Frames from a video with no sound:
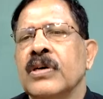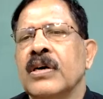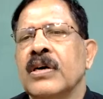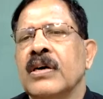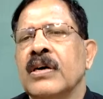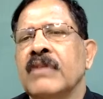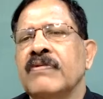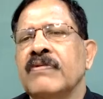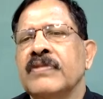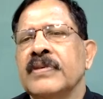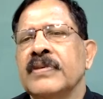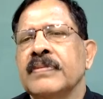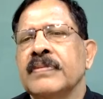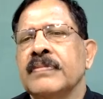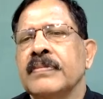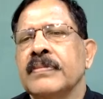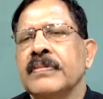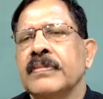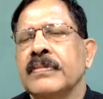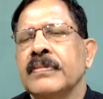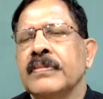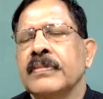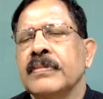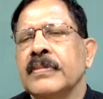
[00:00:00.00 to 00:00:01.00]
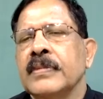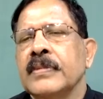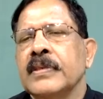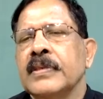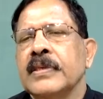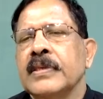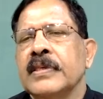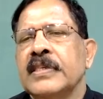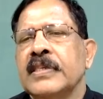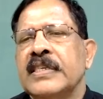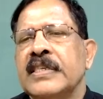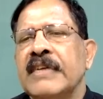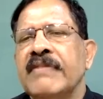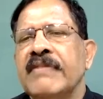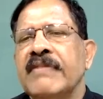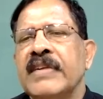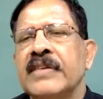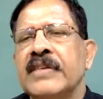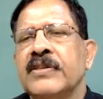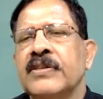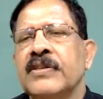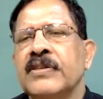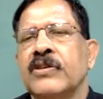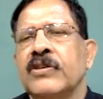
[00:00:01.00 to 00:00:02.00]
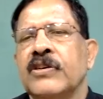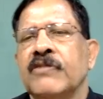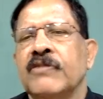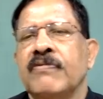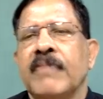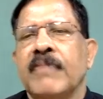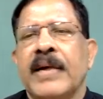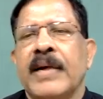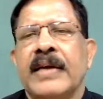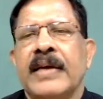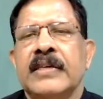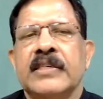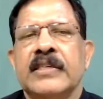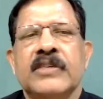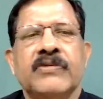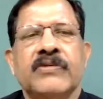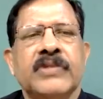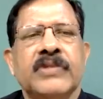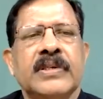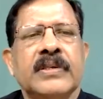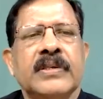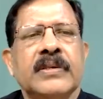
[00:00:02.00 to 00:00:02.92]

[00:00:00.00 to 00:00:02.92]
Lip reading: of 7th root of minus